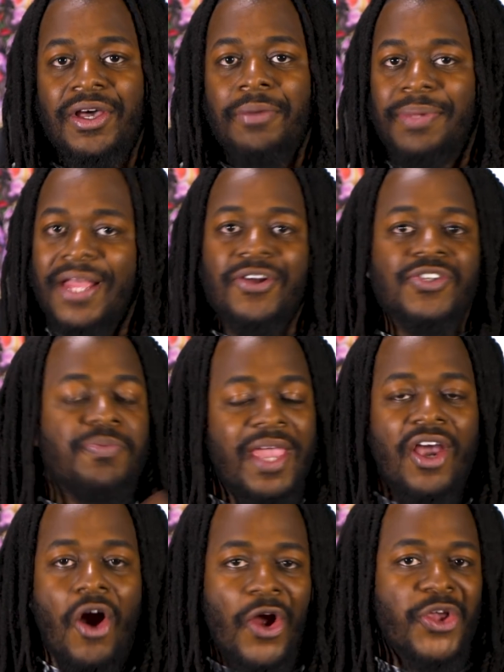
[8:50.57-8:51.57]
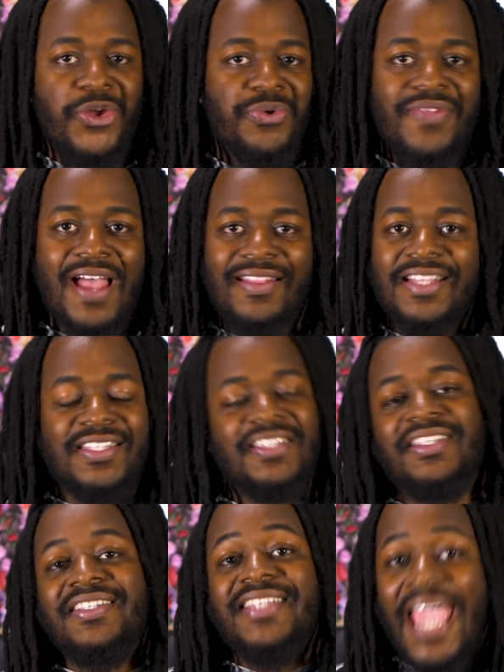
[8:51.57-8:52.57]
Players may argue that this
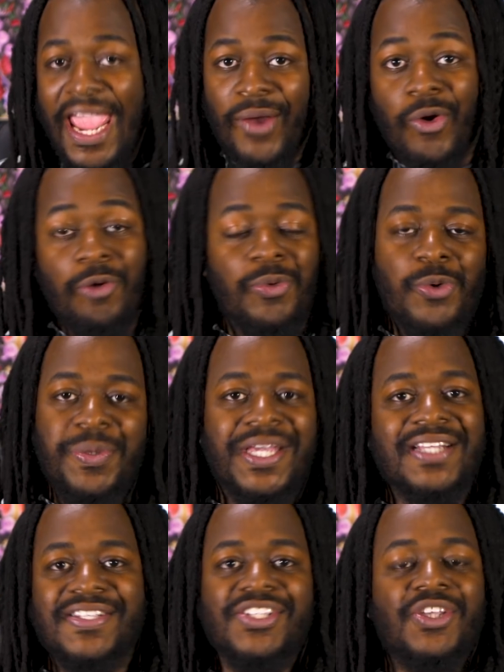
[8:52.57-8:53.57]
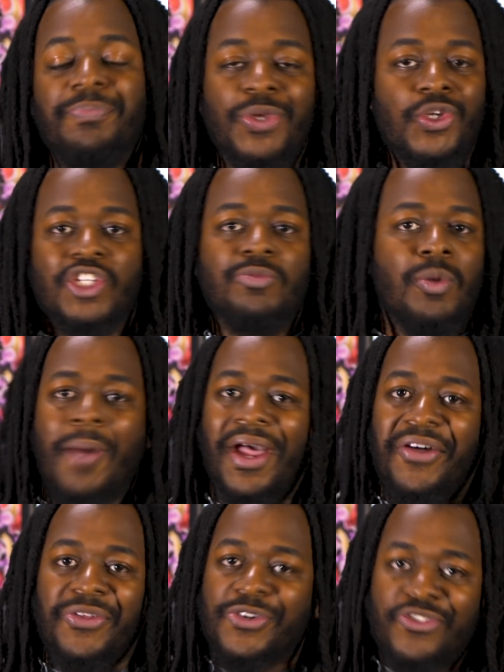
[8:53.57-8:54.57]
is terrible because it's abusable by
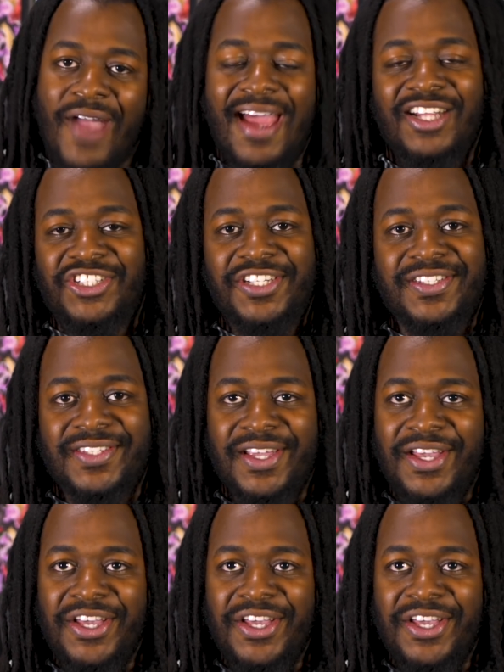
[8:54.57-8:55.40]
other strategies,